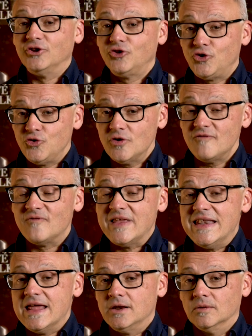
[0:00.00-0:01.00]
And CUIR
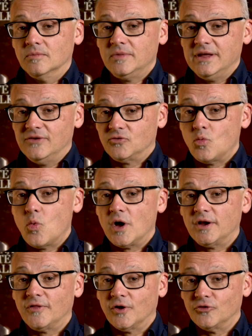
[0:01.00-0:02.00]
VENENUM is
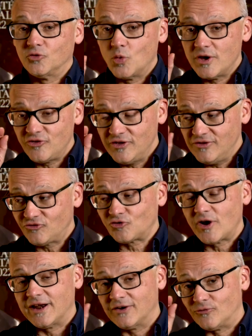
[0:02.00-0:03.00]
one of those where she's
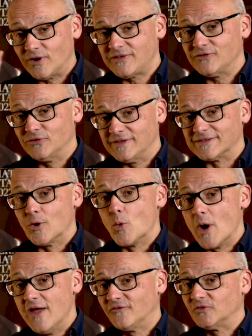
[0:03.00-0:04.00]
trying to wrestle this
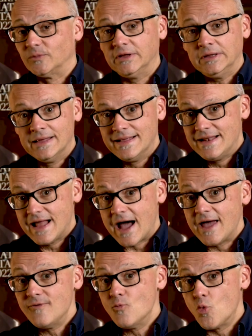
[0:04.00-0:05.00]
away from me.
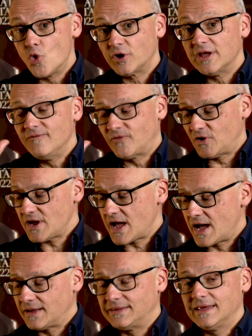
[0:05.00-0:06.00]
I am working very
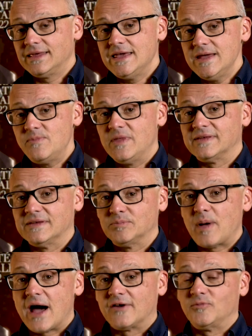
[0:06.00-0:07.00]
hard to keep this as
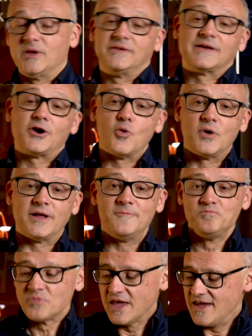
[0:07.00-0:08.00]
part of me because I don't want to,
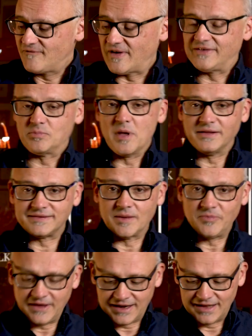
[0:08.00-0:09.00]
if I smell
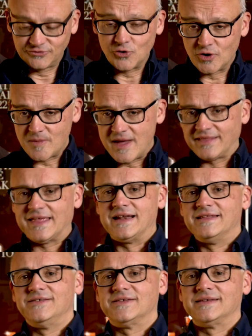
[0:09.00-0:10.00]
something, and I'll talk about that
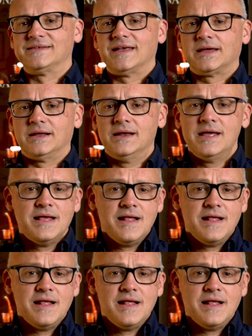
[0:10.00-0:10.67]
in just a second,